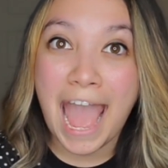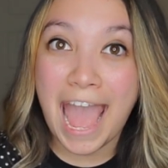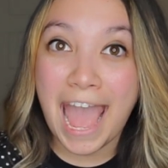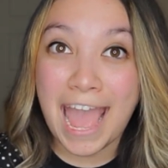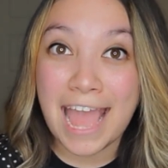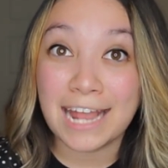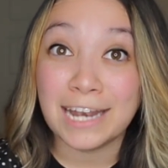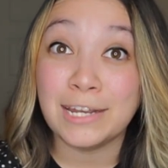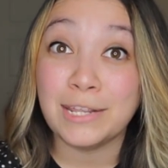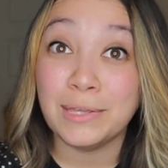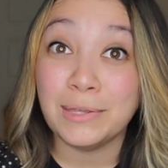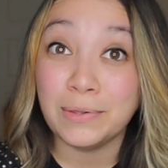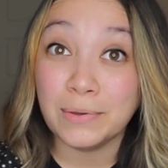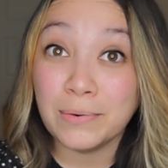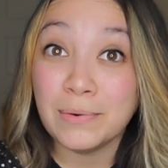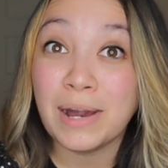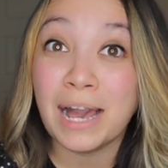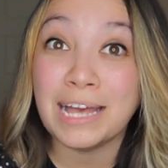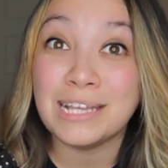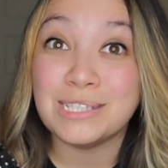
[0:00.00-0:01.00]
And
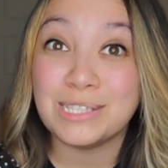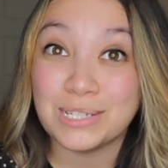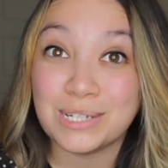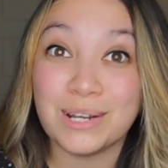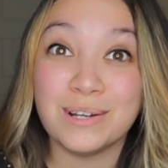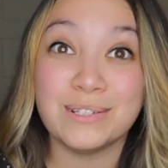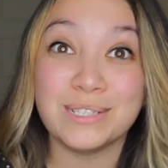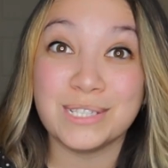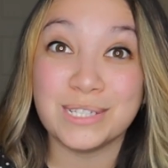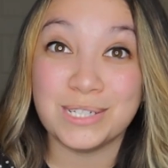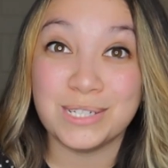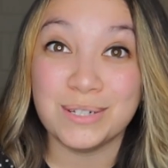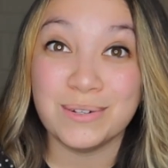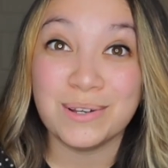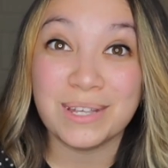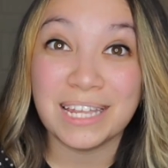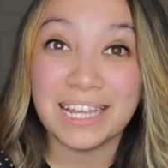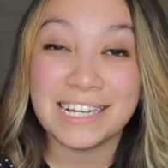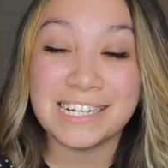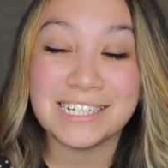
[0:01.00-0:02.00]
you guys chose the
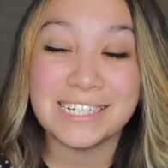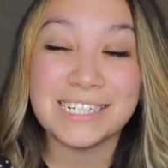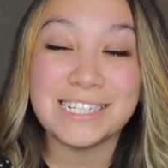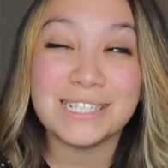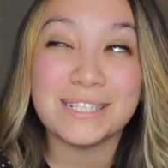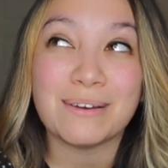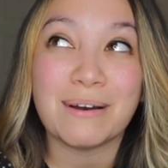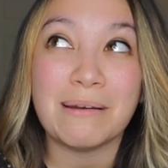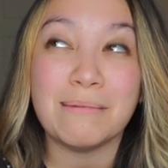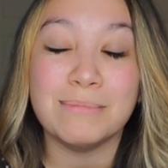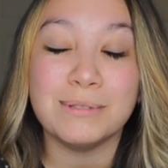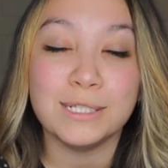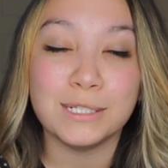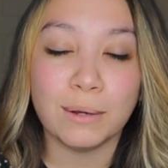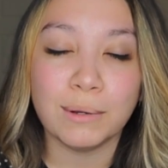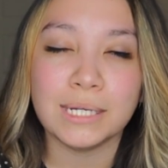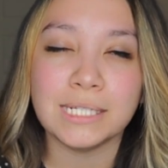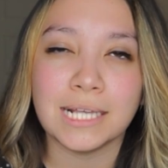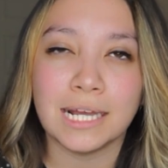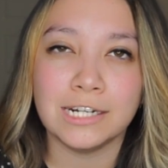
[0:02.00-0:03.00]
shoe collection, so I'm
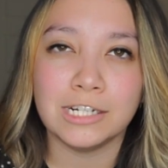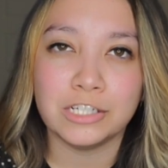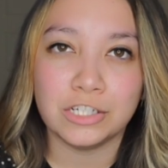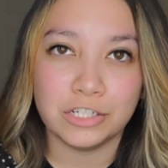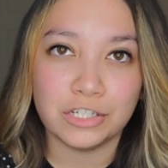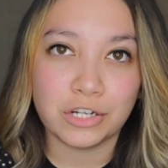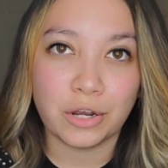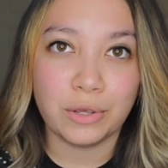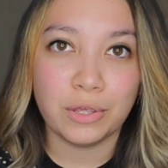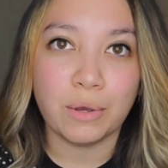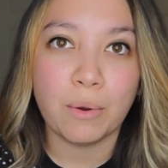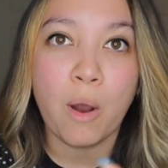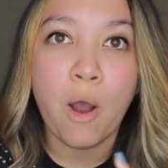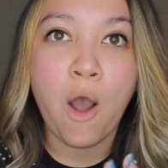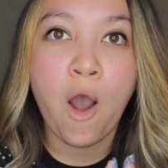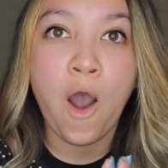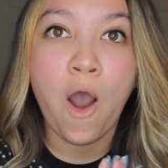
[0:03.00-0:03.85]
so excited to show you